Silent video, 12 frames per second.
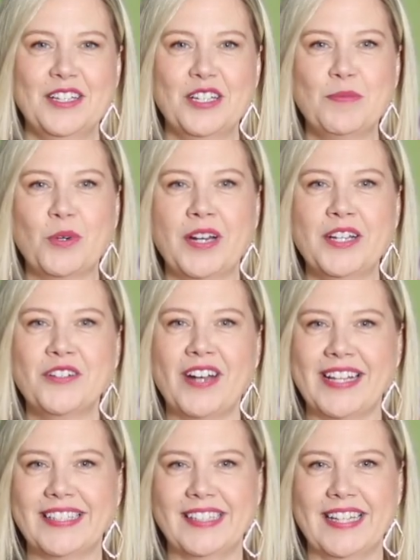Good morning,
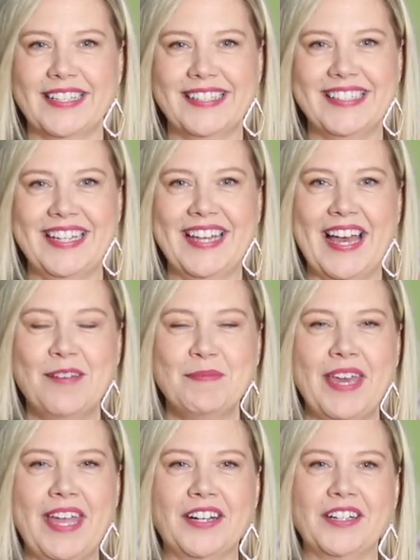Christ Legacy. I'm
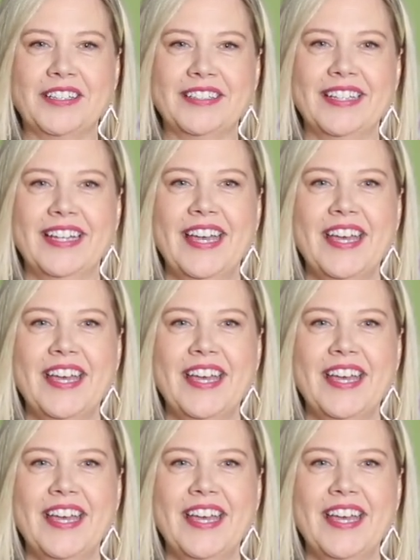Karen.